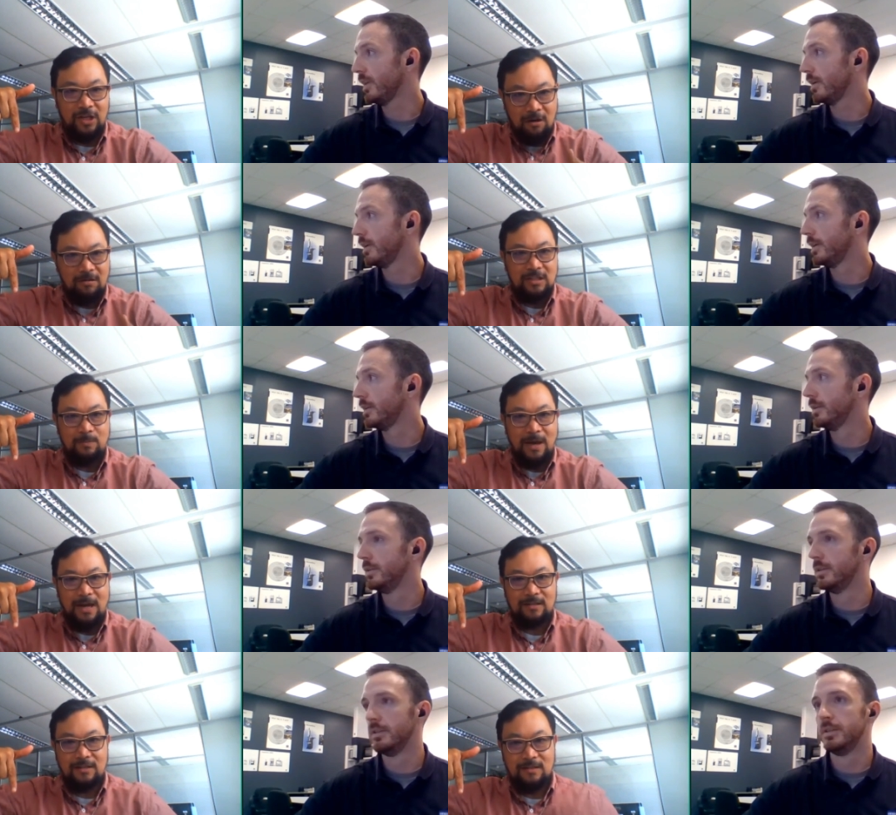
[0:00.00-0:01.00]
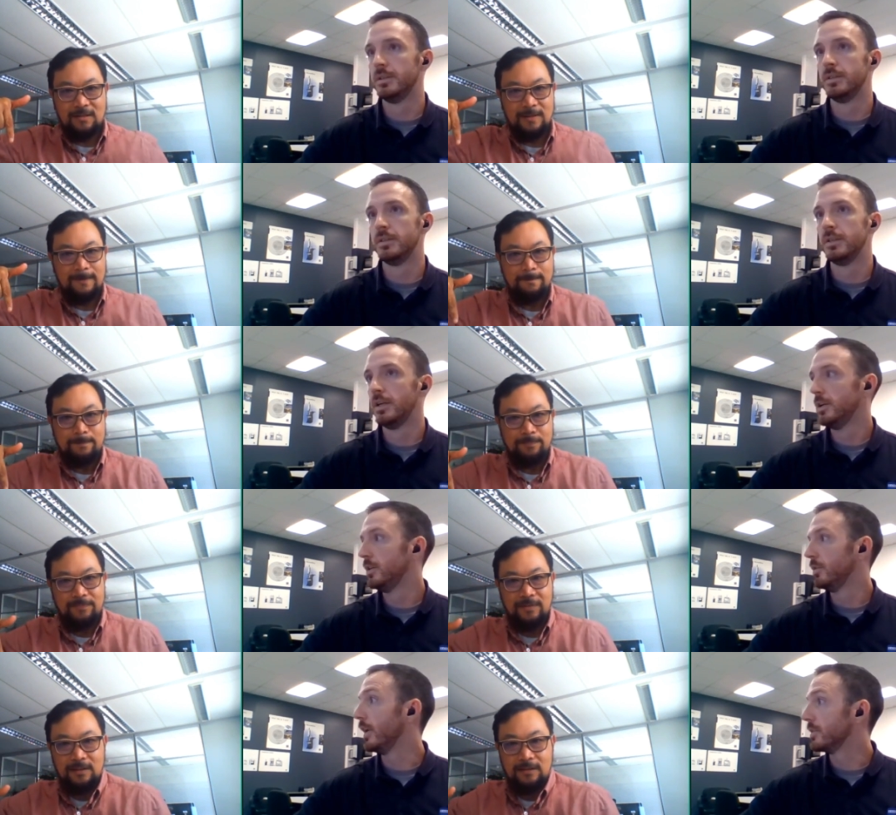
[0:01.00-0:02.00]
Speaker 1: with an O-INSPECT?
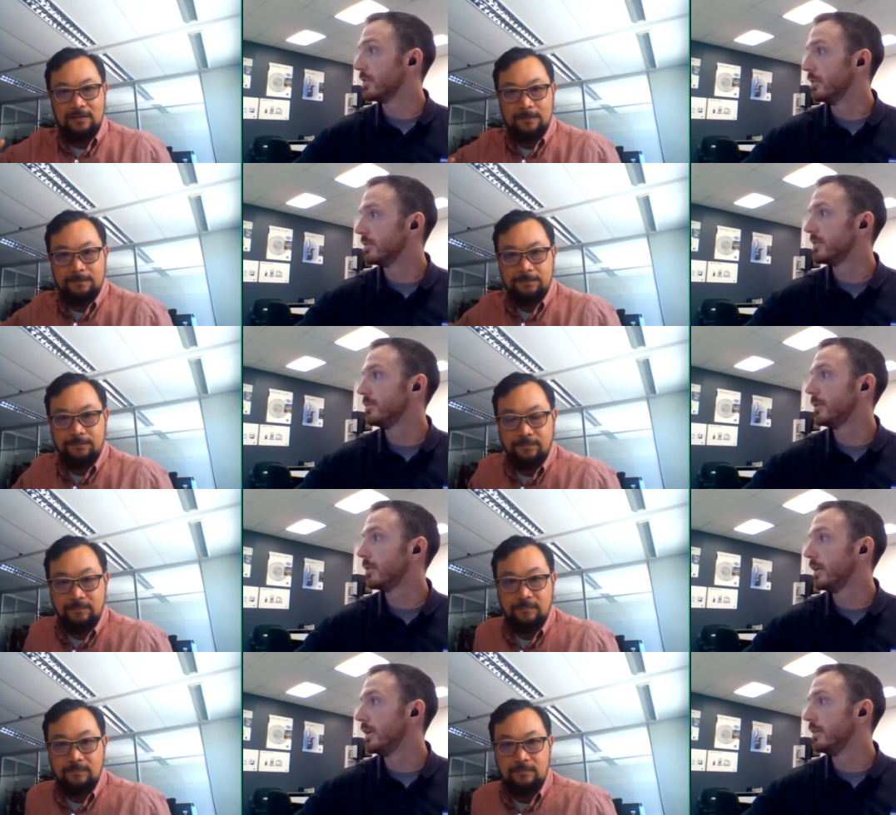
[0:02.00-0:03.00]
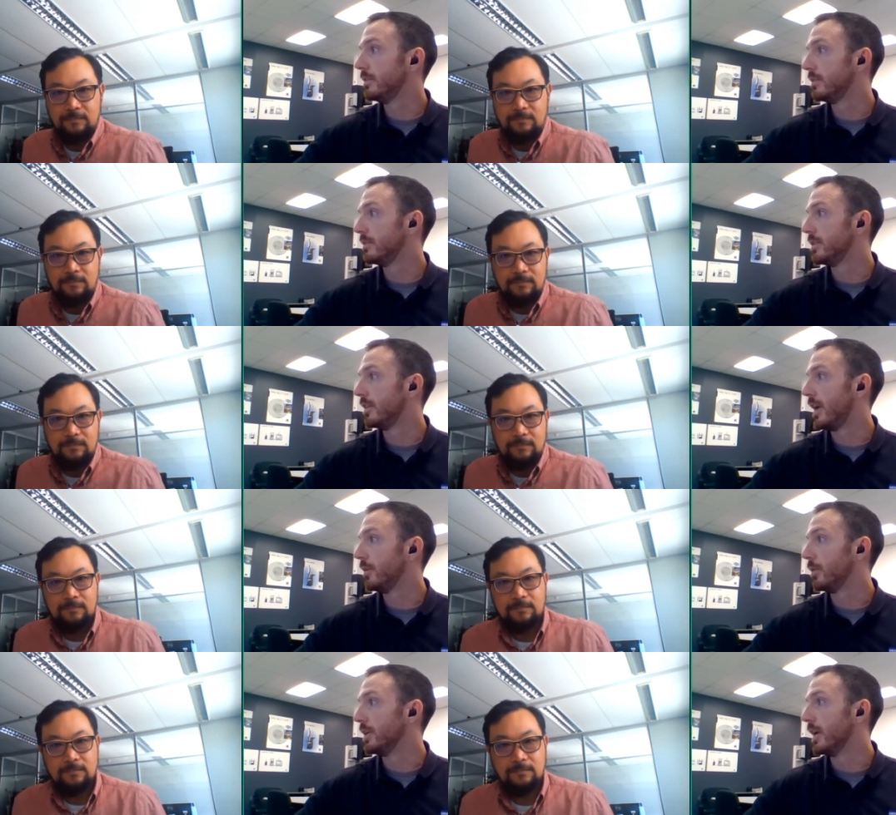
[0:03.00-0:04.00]
Speaker 2: Right, so similarly to, to
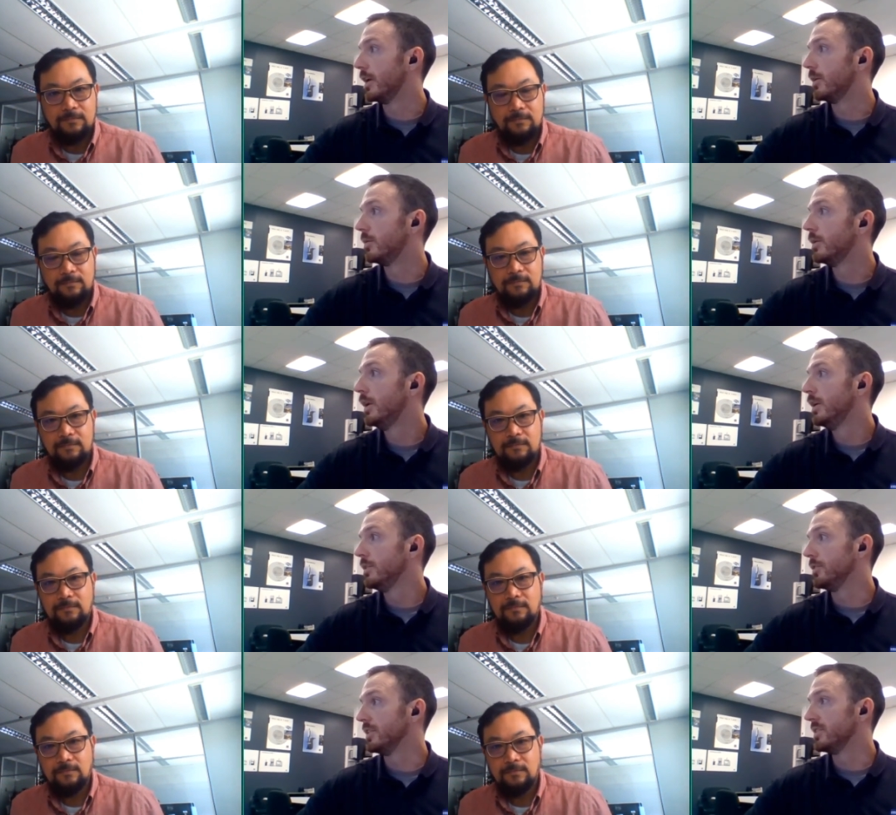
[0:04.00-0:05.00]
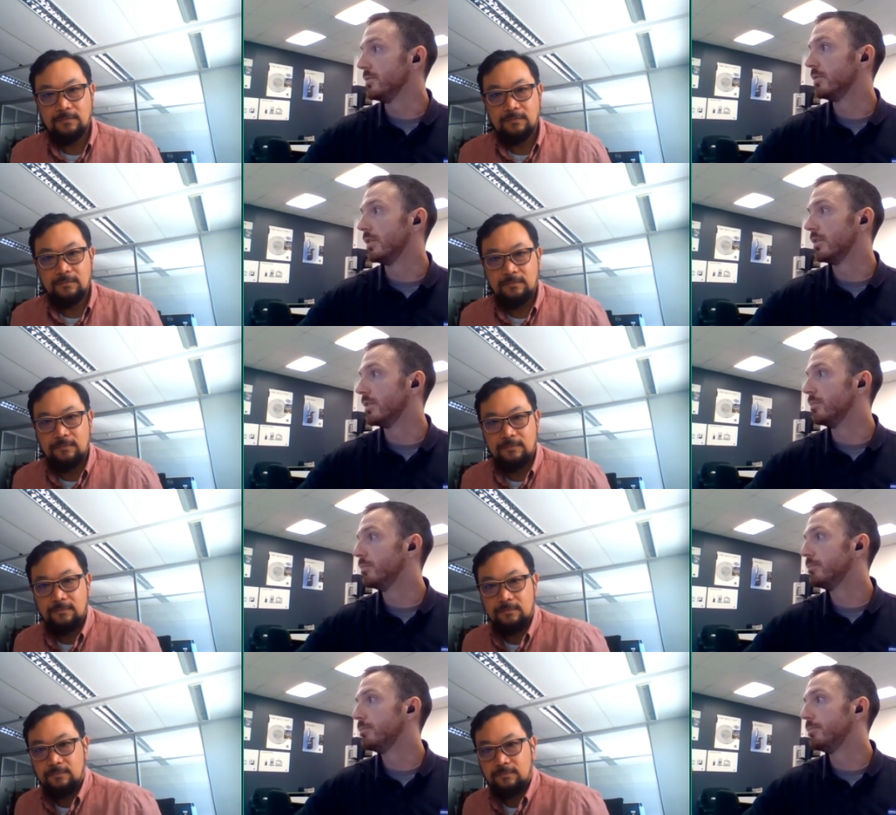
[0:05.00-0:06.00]
that right now, you can see that
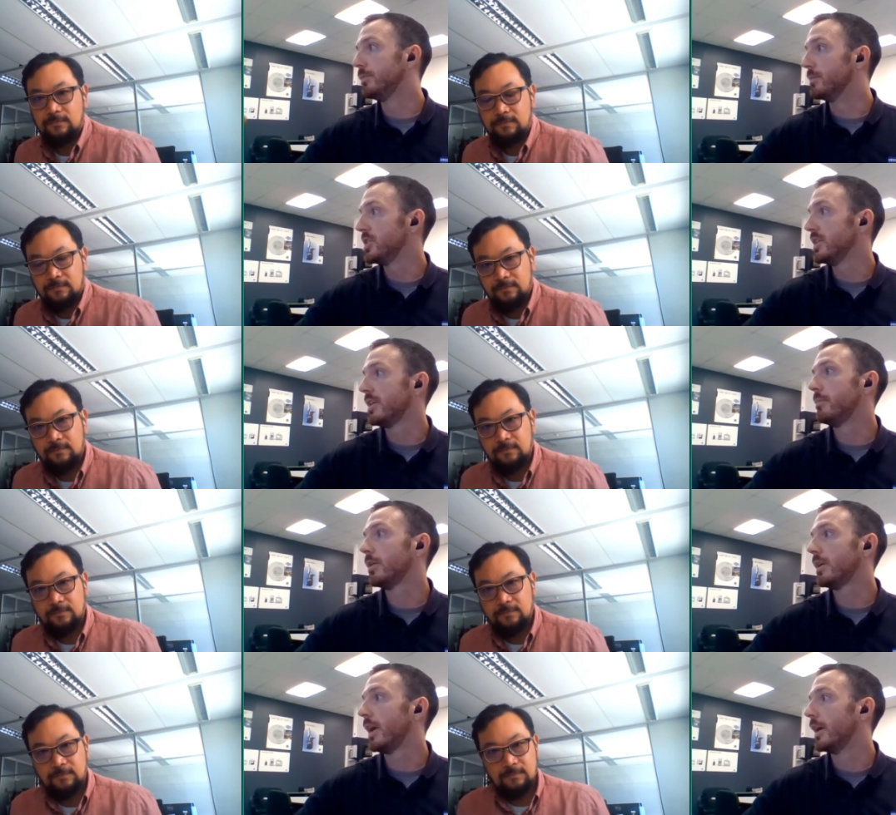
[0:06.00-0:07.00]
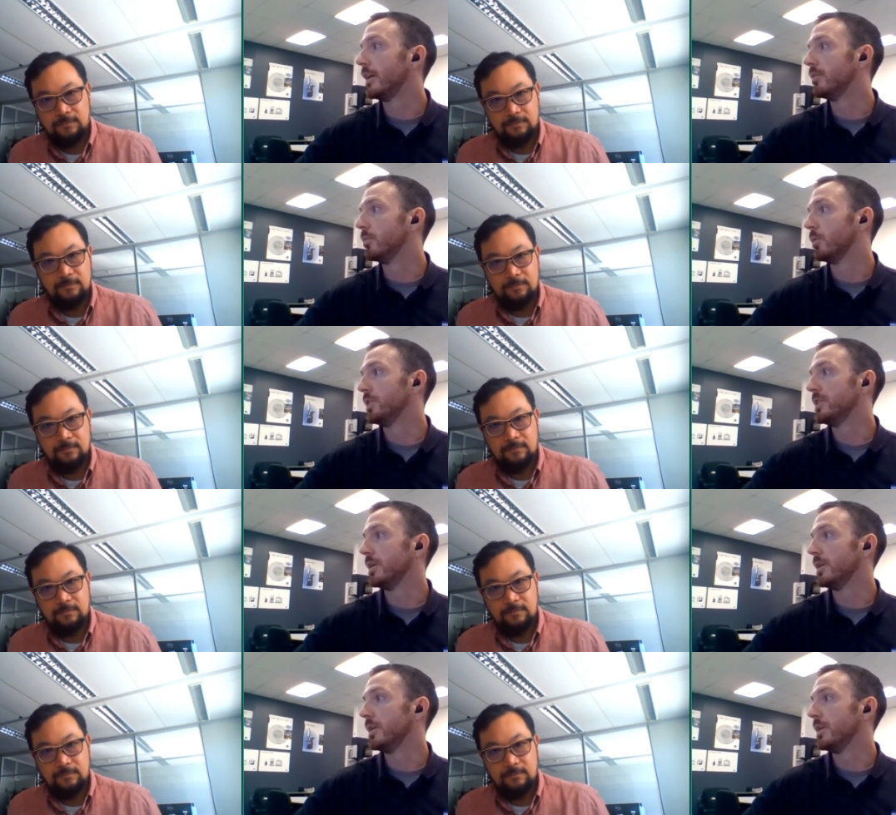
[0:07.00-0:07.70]
the, the machine that Mark had, the rotary